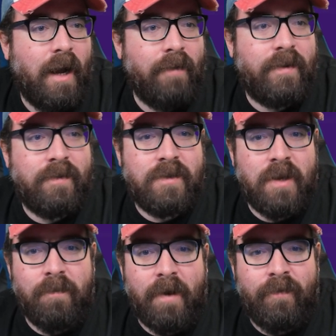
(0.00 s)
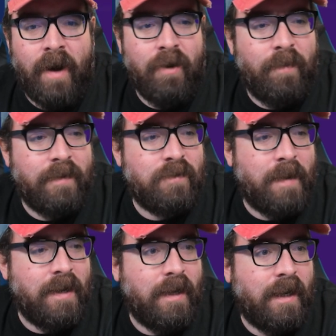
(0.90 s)
I've done my final bit of
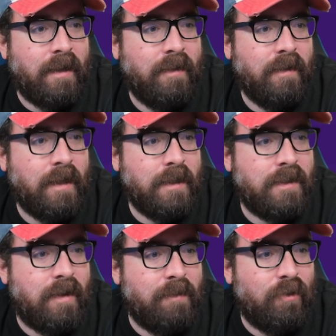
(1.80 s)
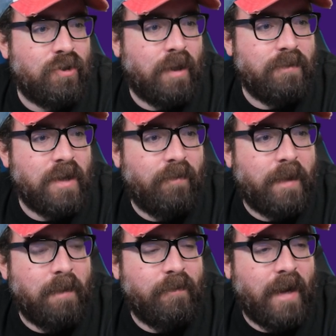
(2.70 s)
spending. Is there any more jobs that have
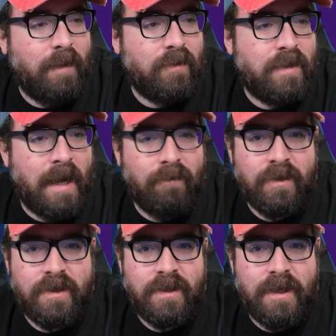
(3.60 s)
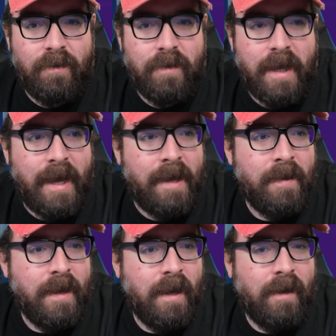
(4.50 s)
become available? So that one's still there.
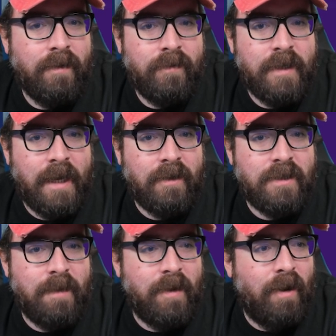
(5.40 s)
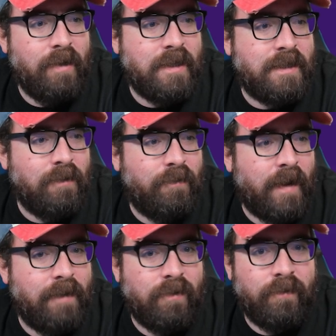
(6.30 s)
Diego Simeone still
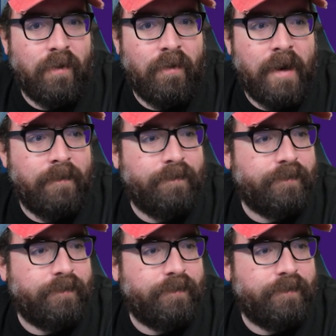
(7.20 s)
favourite for it.